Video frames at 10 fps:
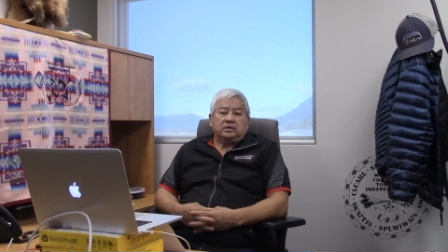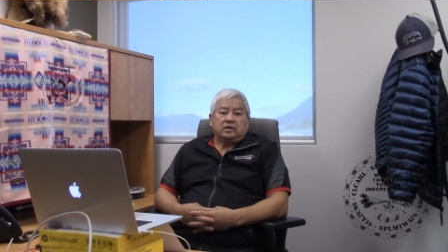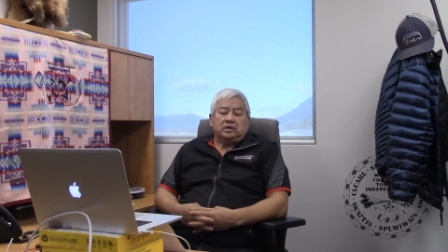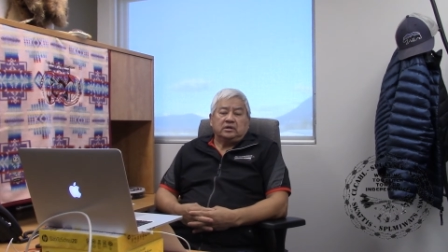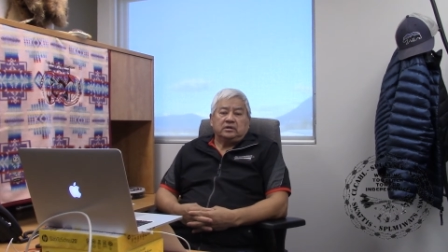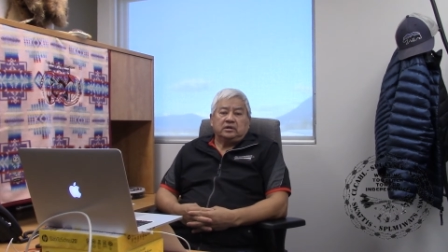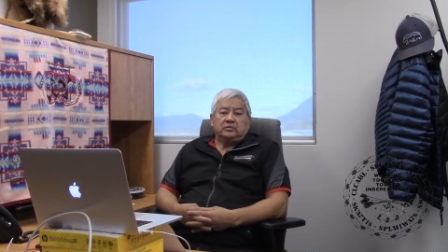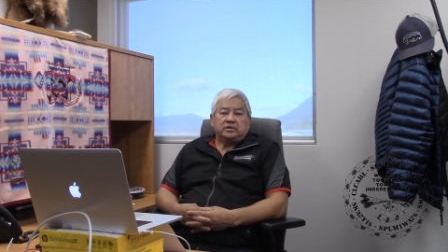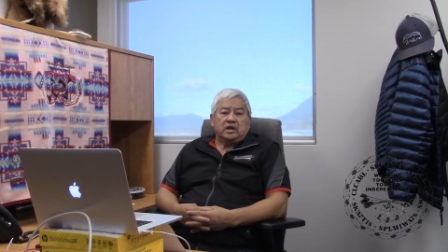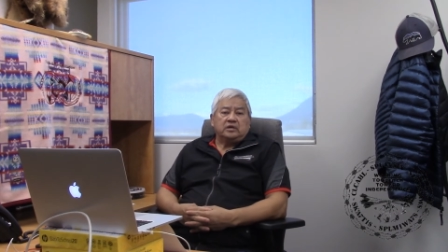uh,
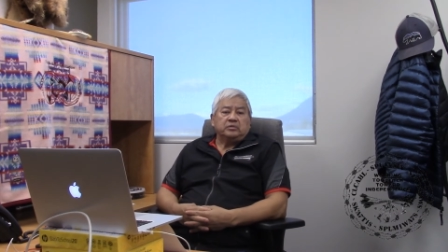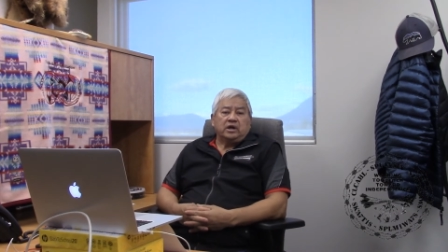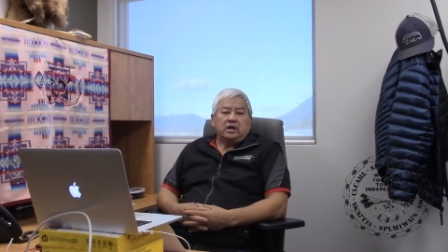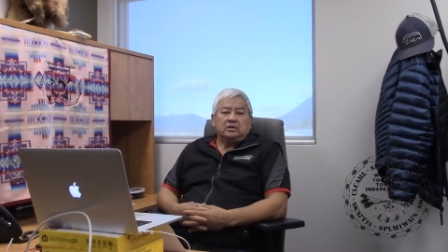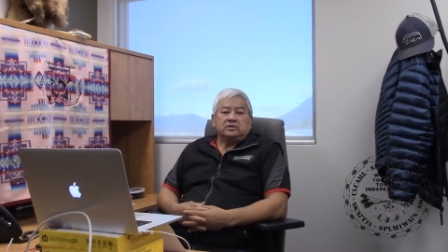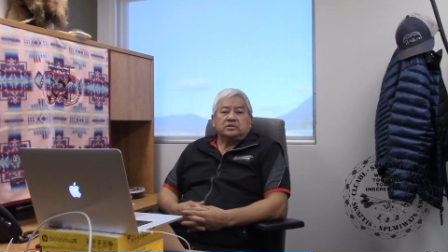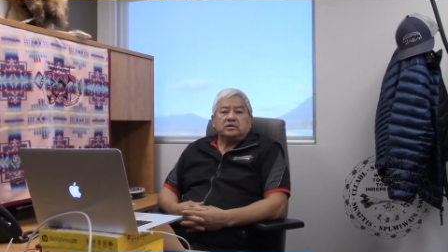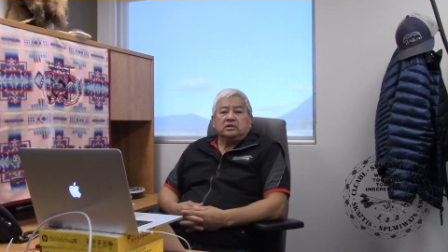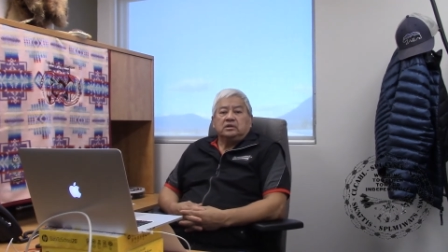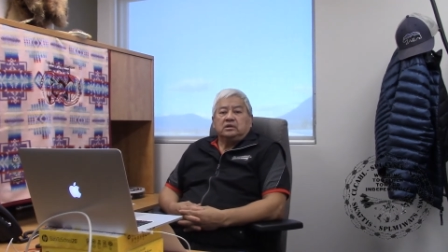inside my house?
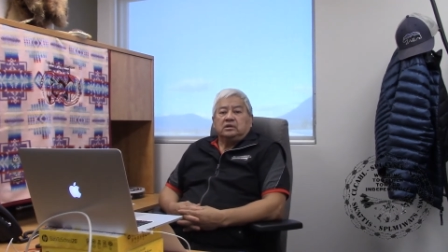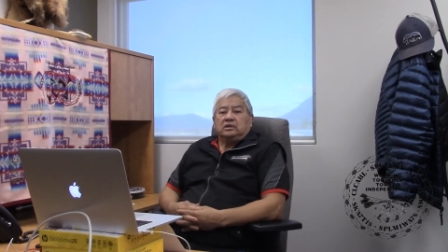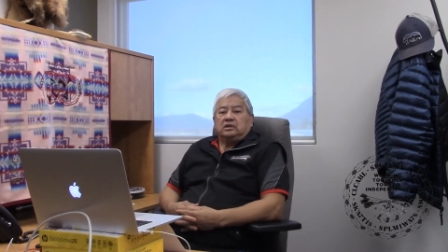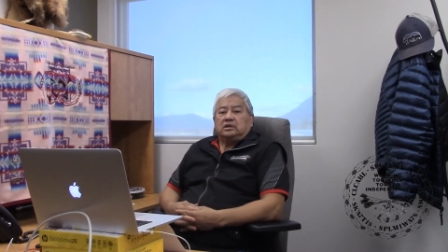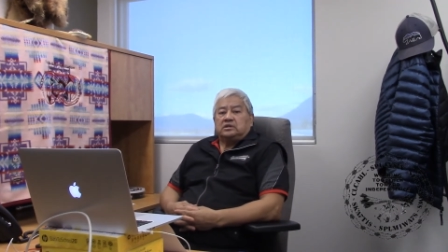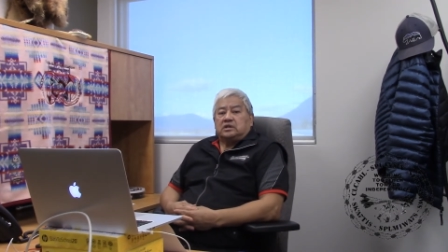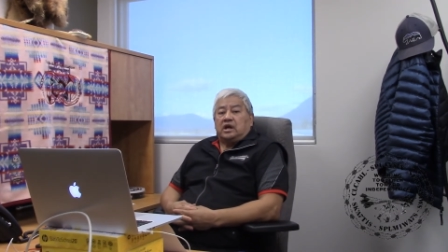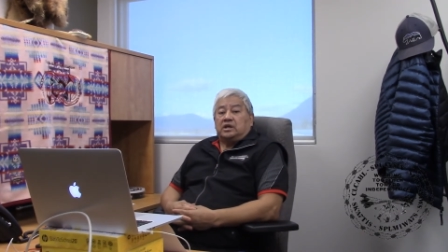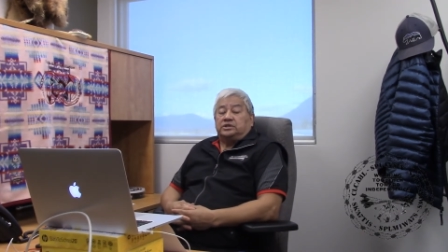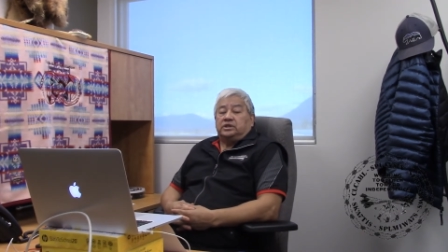Because uh,
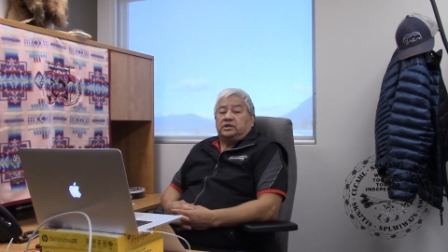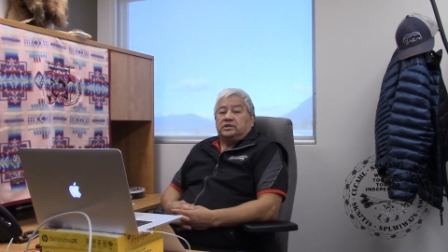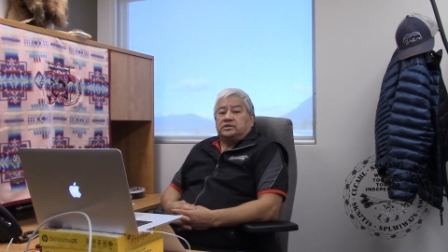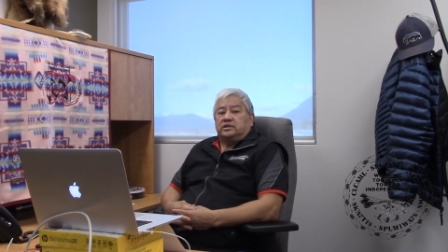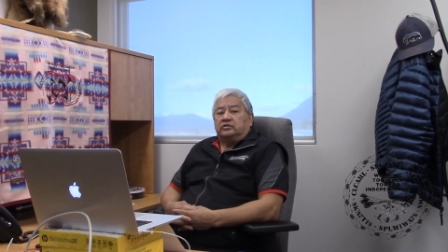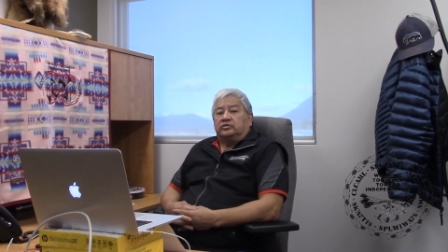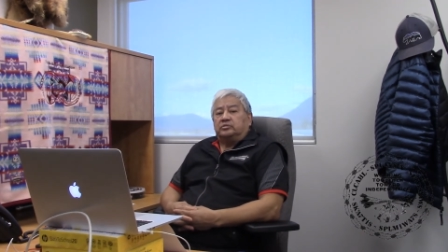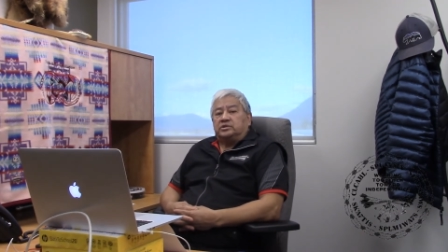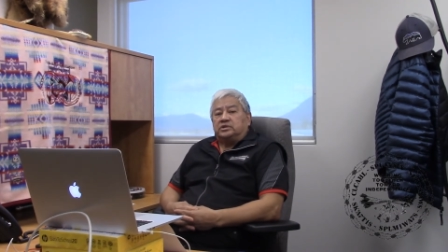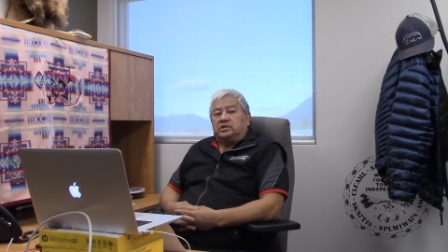last year I just did it from
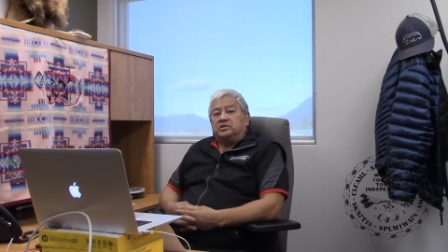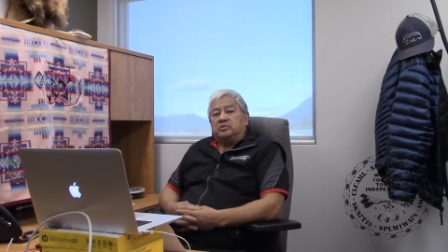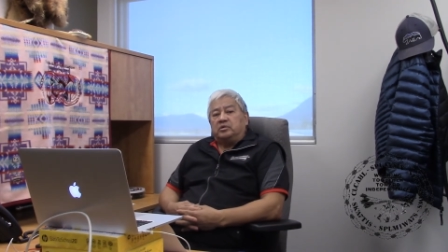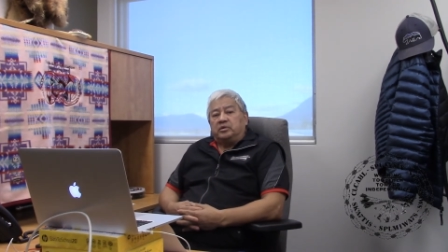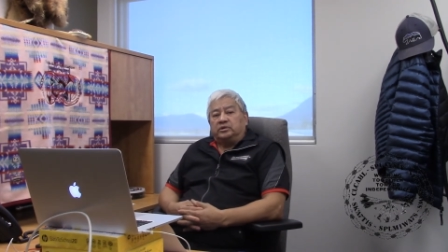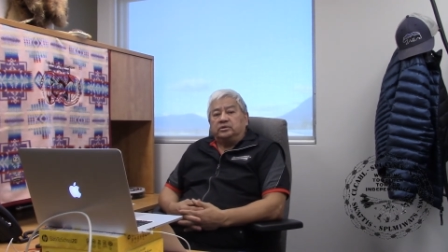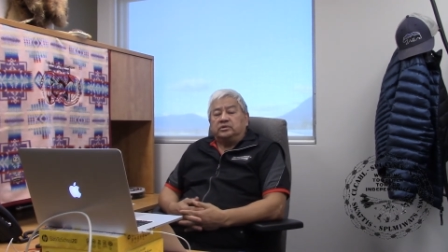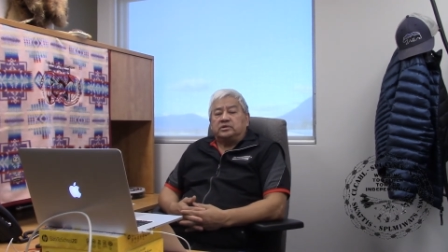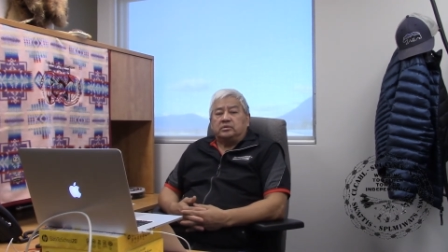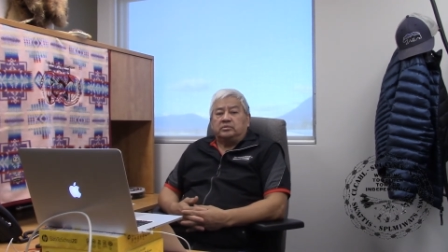seeds. Maybe I'll do
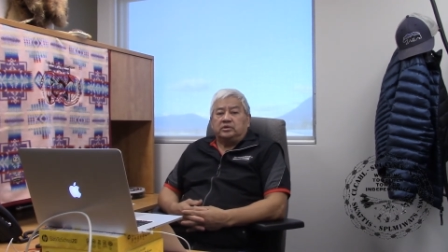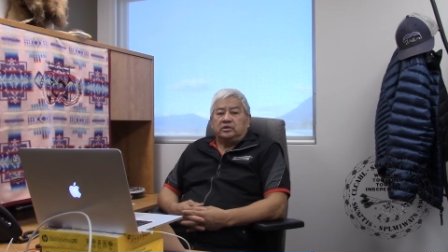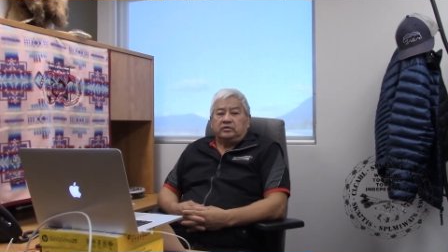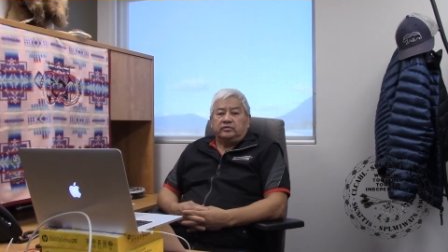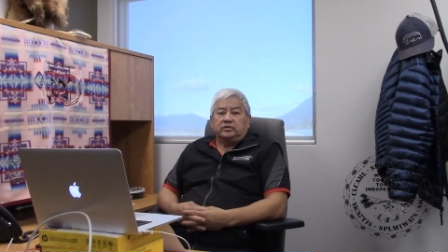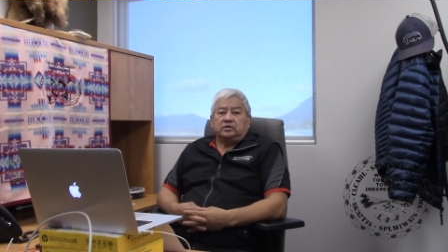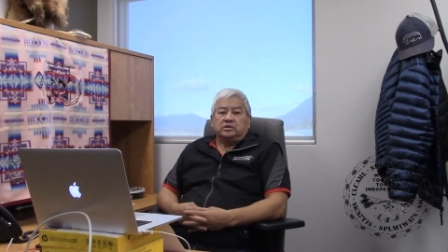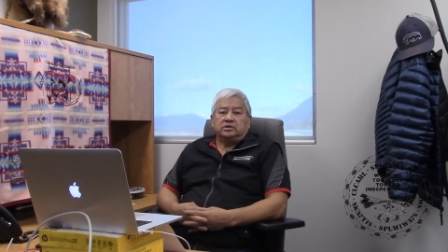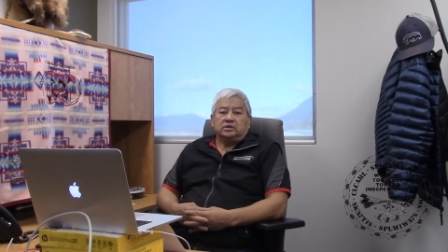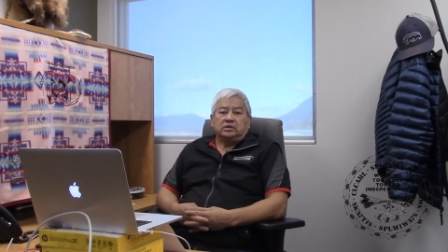something different this
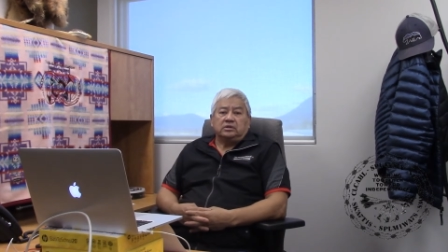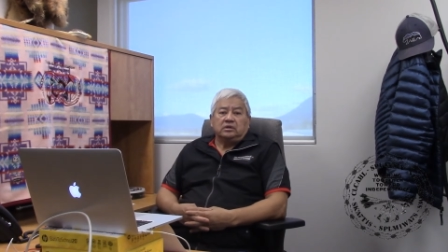year.